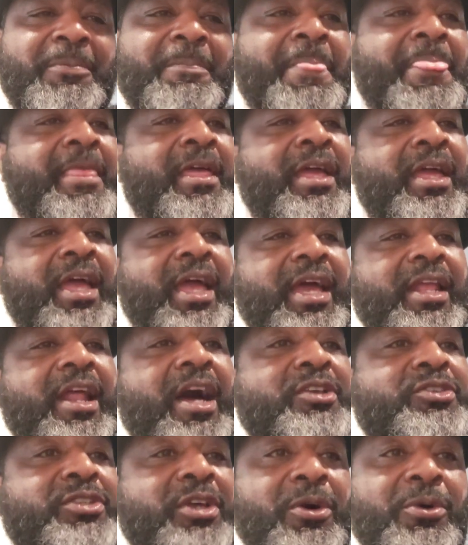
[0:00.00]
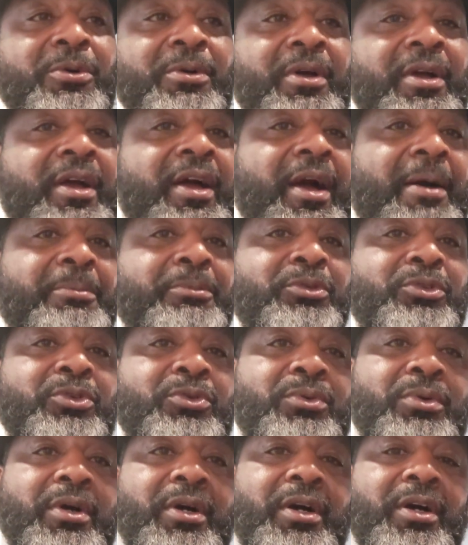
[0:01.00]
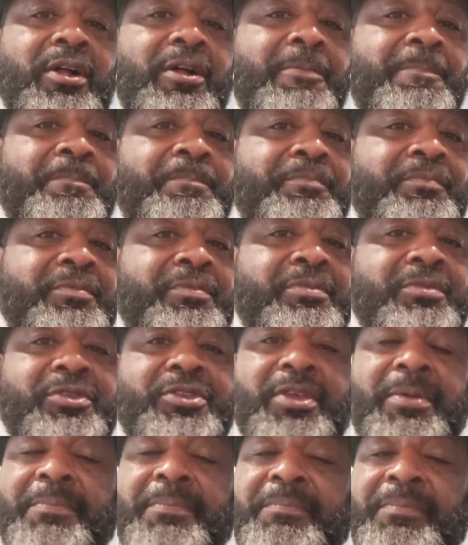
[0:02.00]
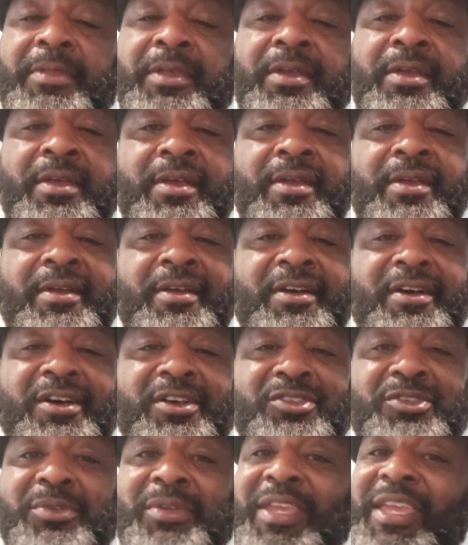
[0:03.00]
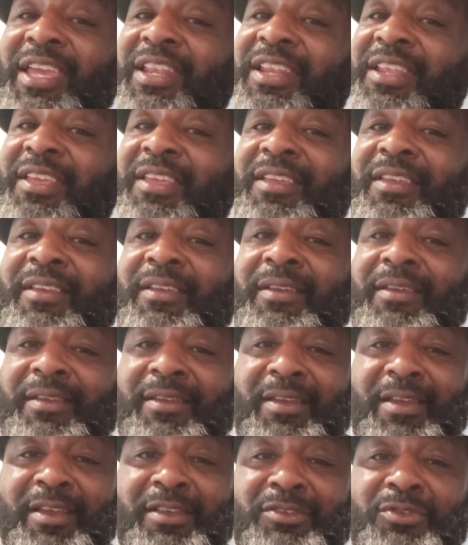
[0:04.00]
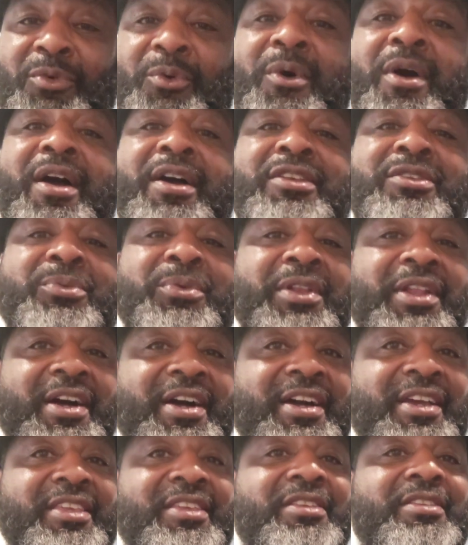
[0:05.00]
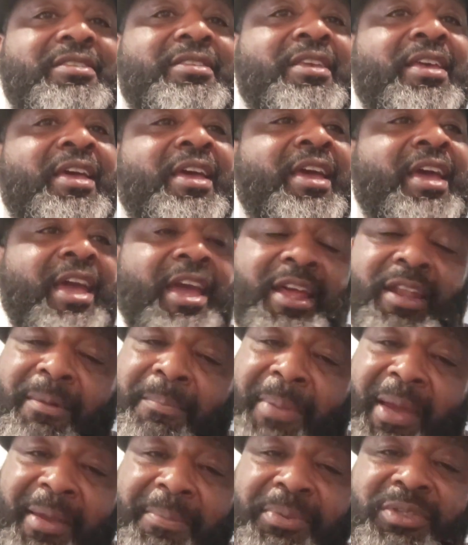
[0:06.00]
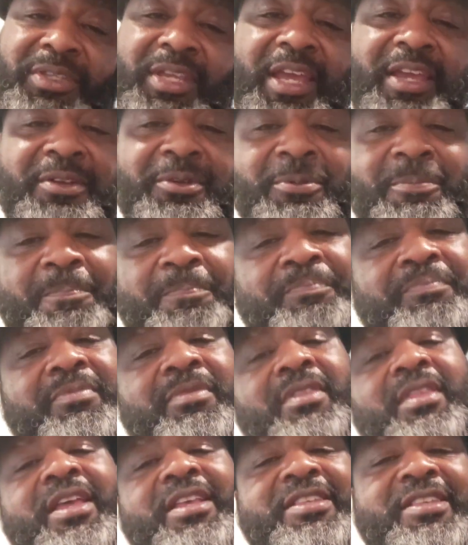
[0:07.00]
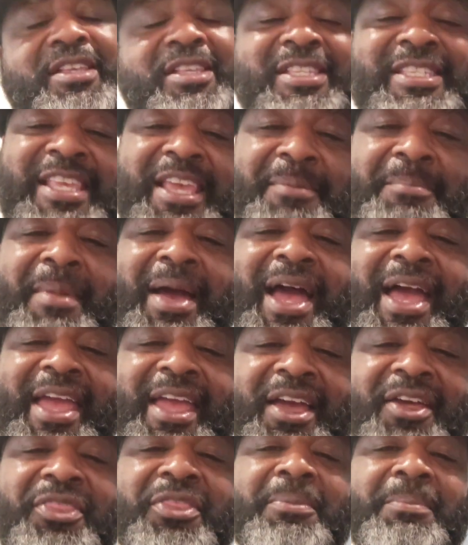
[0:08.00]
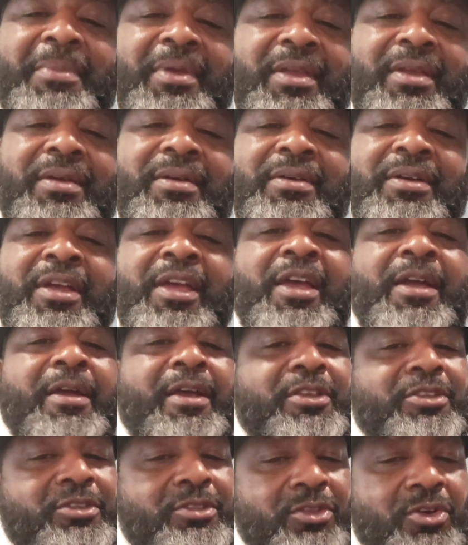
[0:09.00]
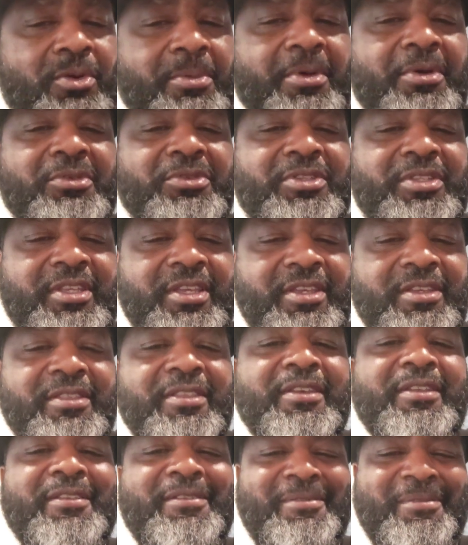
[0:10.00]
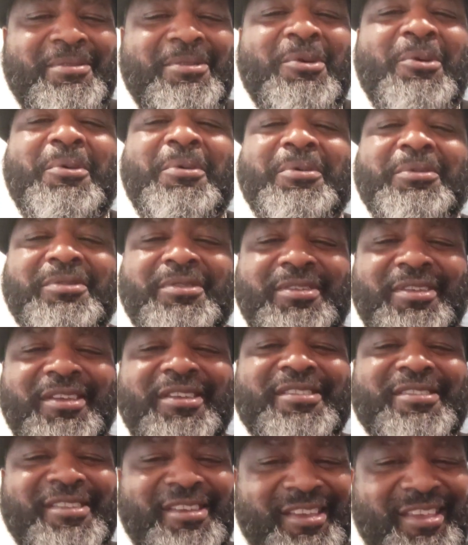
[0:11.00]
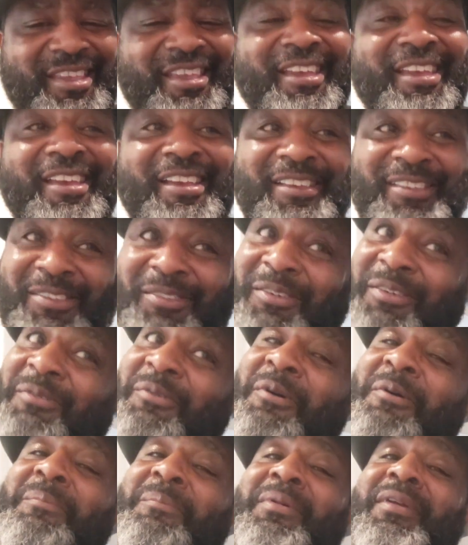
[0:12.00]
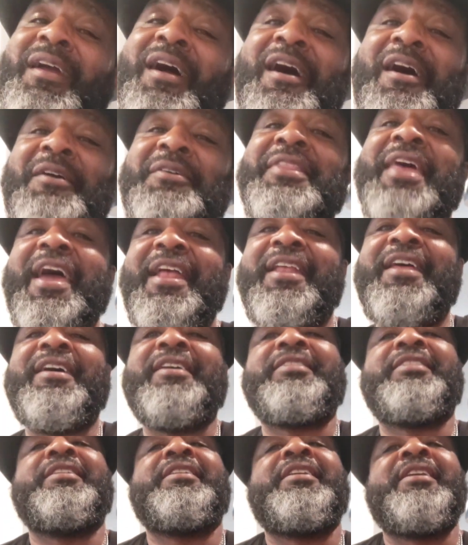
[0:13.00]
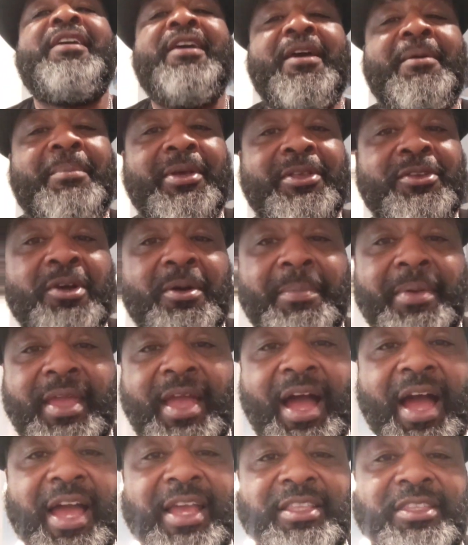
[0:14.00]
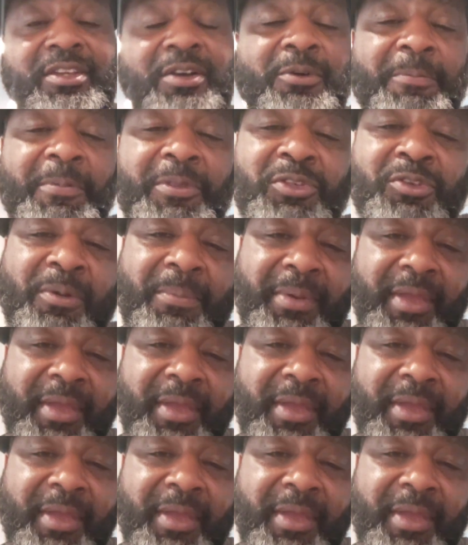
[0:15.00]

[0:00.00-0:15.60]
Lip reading: And also I'm gonna do some zucchini and squash with onions and a baked potato. That's a semi-healthy meal because I'm gonna season it. I'm gonna season it. Yeah, so it won't be all that healthy. But it's gonna be alright though. It's gonna be alright.